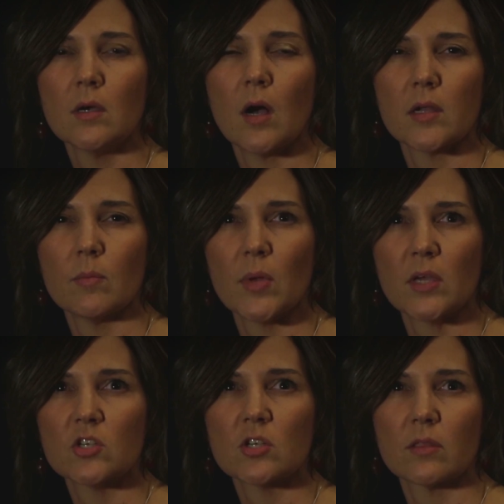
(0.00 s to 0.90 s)
on a
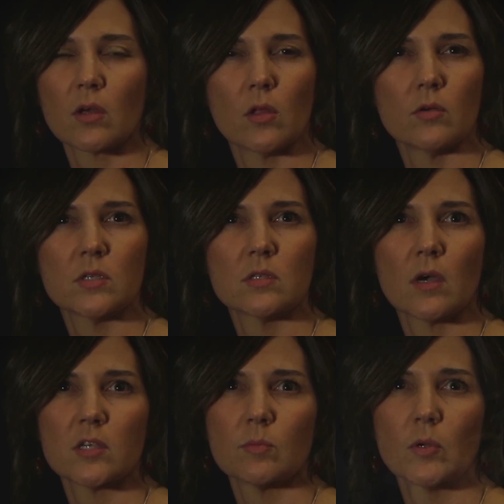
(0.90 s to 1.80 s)
bench at the closest
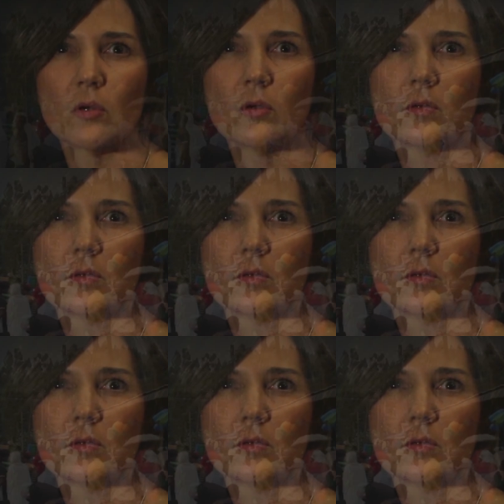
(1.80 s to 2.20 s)
hospital